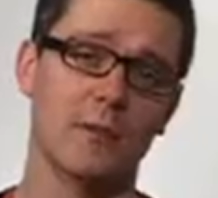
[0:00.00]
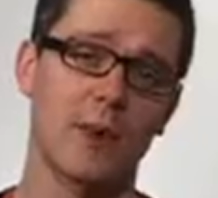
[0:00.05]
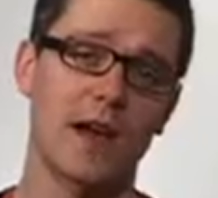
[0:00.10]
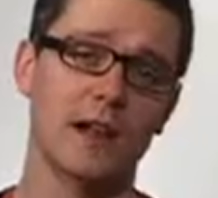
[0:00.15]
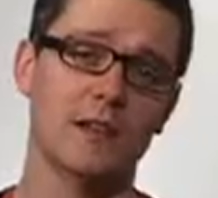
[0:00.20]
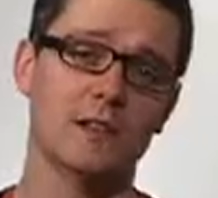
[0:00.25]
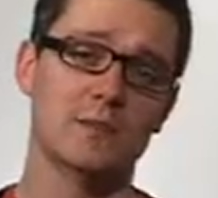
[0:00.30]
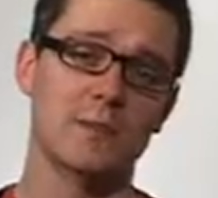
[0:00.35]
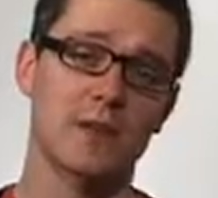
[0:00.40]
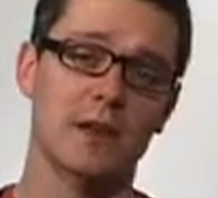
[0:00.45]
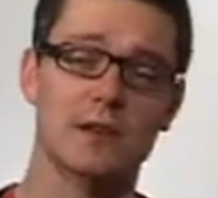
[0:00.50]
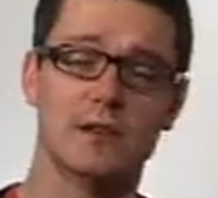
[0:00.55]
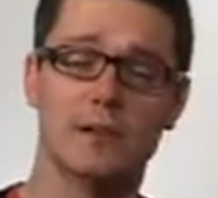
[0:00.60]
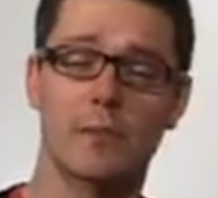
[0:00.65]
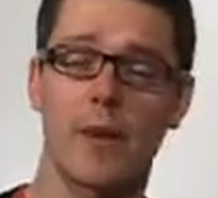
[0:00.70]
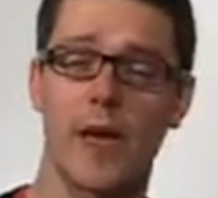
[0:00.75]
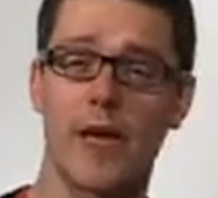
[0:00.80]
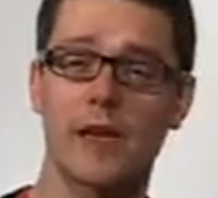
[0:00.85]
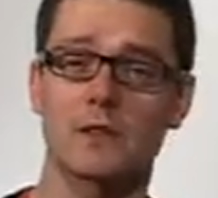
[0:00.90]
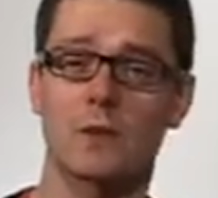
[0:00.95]
balance, because it
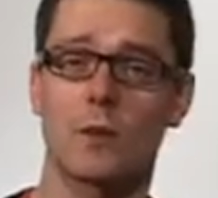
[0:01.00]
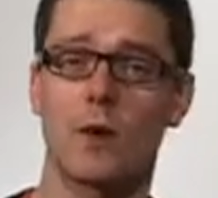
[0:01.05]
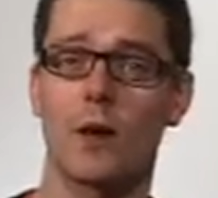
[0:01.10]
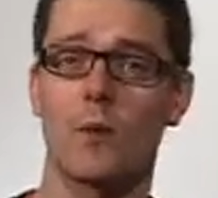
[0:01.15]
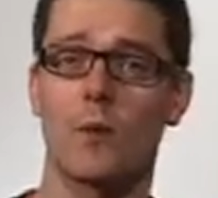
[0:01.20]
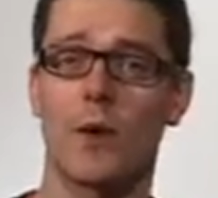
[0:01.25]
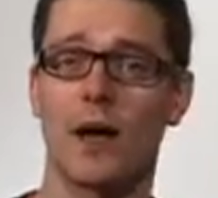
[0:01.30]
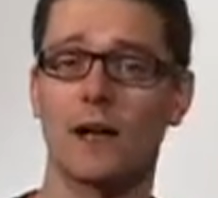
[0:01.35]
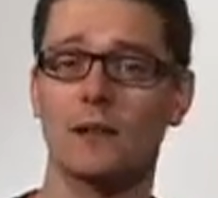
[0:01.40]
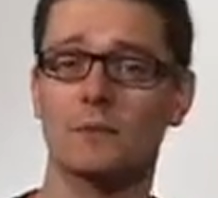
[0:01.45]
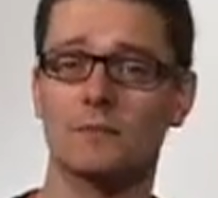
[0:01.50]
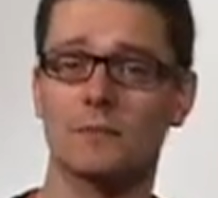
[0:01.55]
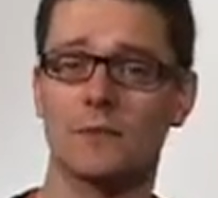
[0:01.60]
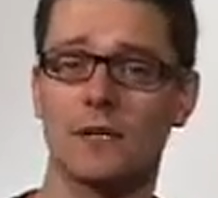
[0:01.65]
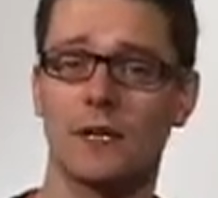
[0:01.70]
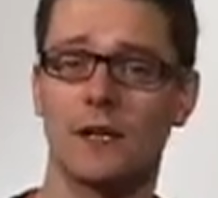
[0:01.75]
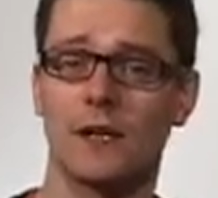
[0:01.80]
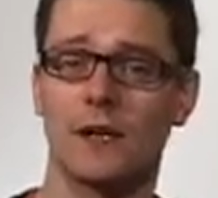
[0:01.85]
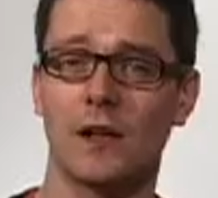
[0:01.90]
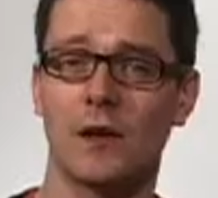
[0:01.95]
pays quite well.
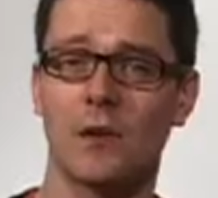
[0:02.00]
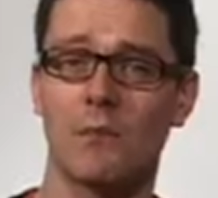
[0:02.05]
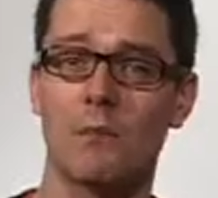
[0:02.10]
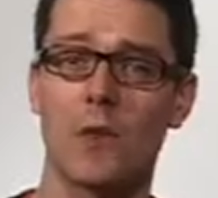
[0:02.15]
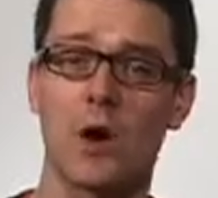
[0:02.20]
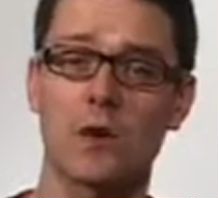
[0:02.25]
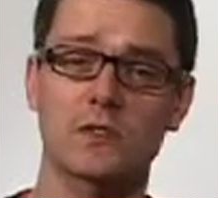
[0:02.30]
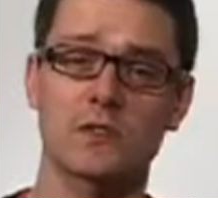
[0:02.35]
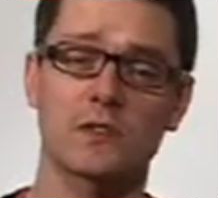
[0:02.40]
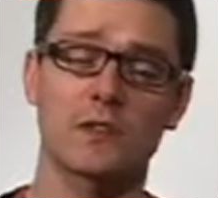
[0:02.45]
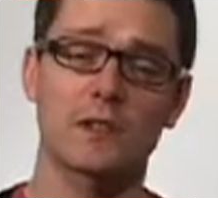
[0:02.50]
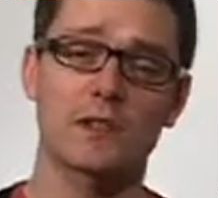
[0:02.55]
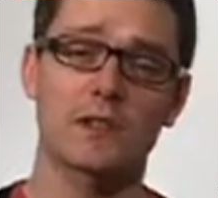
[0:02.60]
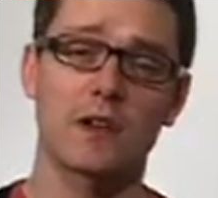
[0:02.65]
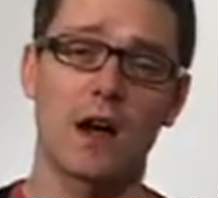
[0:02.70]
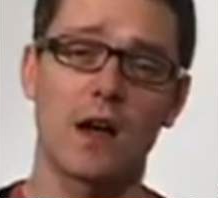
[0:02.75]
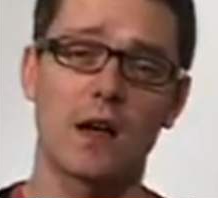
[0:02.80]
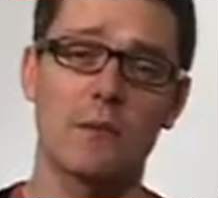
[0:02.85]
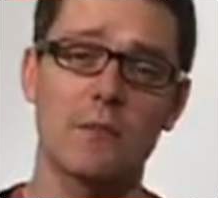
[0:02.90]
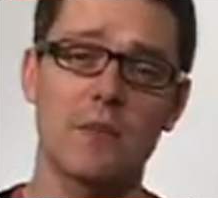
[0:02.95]
Most of the
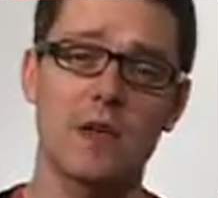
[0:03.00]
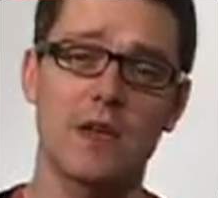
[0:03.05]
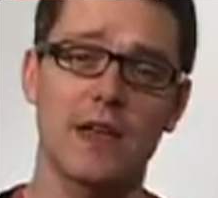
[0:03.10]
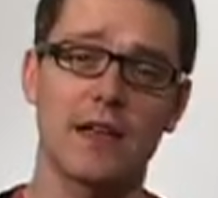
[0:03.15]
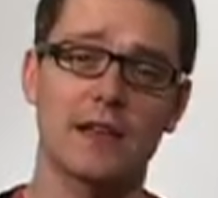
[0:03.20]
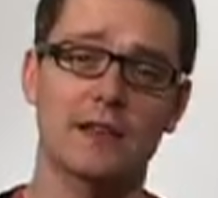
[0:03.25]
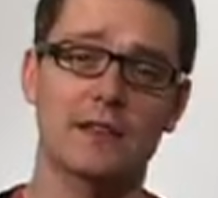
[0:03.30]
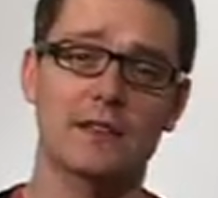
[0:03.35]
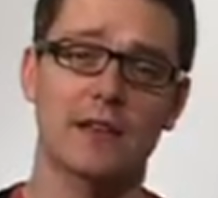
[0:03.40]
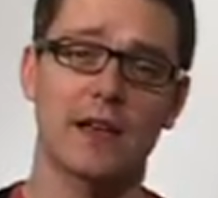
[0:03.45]
time, it's